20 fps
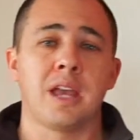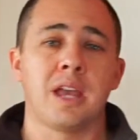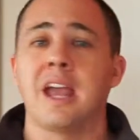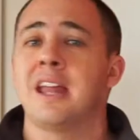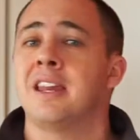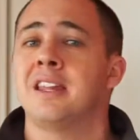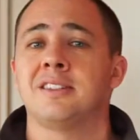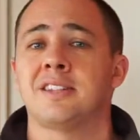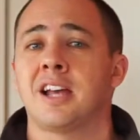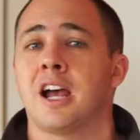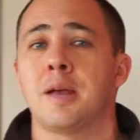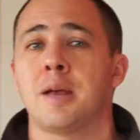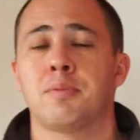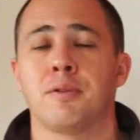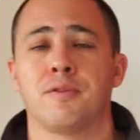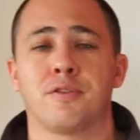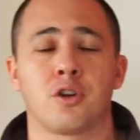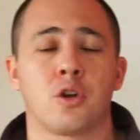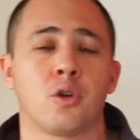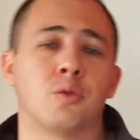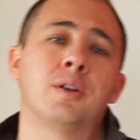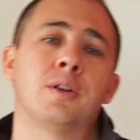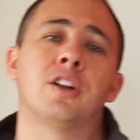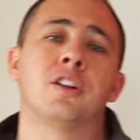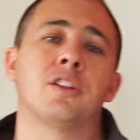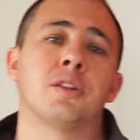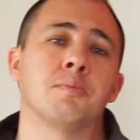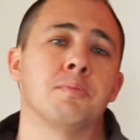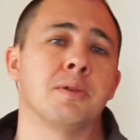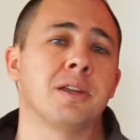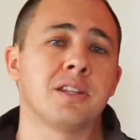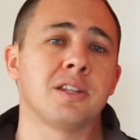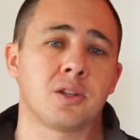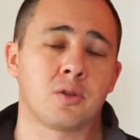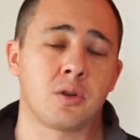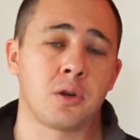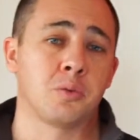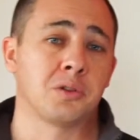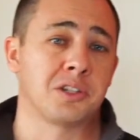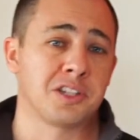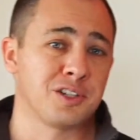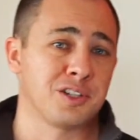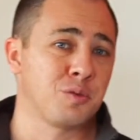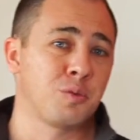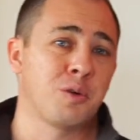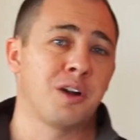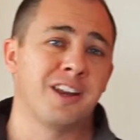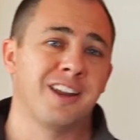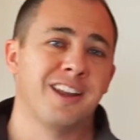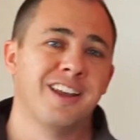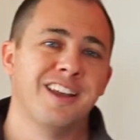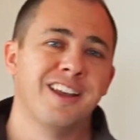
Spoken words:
any type of career in the ministry, which is what